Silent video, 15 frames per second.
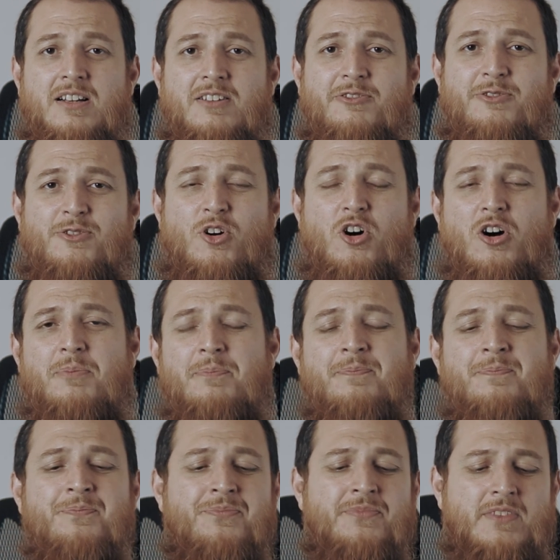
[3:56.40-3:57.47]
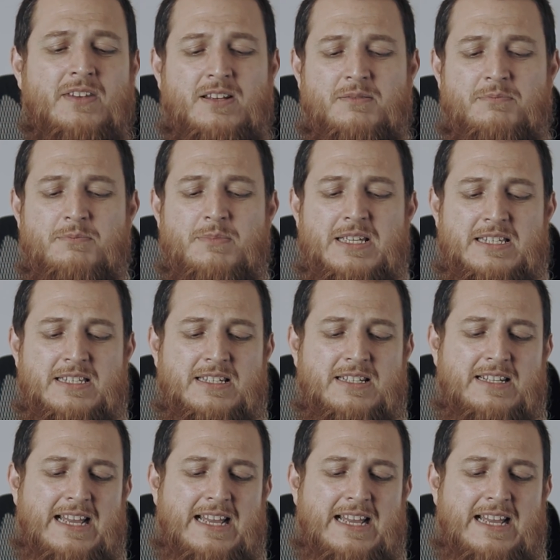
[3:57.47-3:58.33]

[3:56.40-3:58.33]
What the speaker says: from Maison